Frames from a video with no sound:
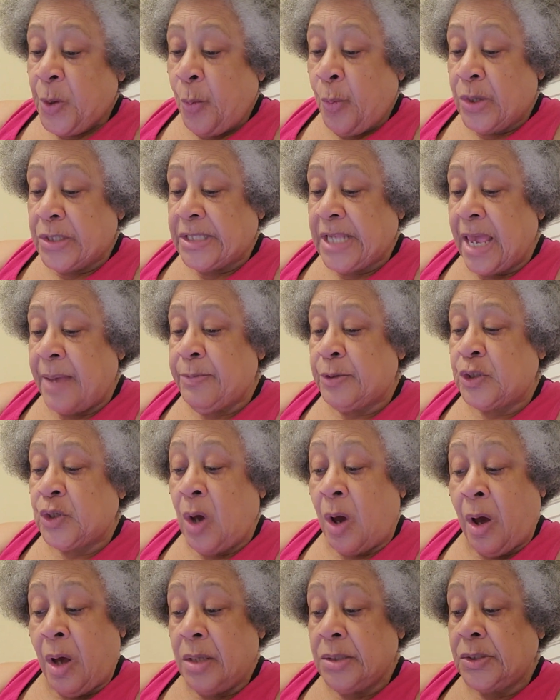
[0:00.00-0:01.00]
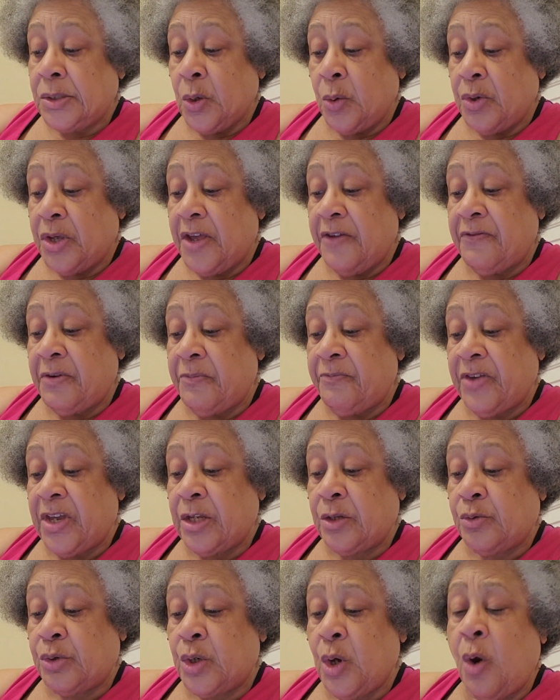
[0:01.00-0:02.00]
was able to also give him
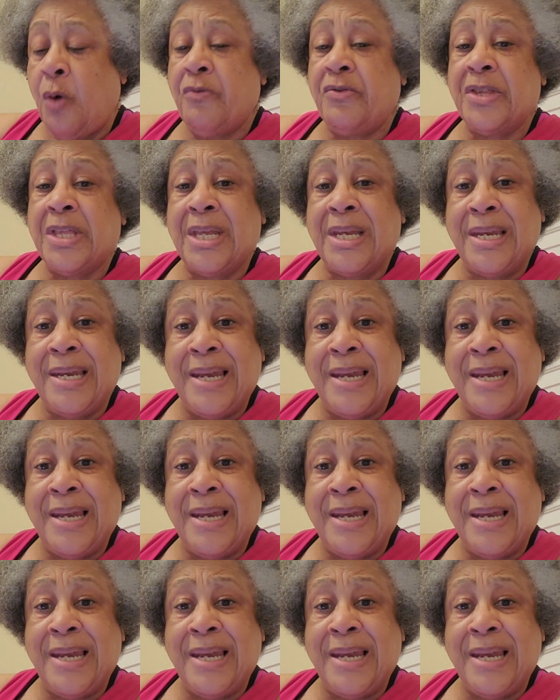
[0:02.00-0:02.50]
victory over the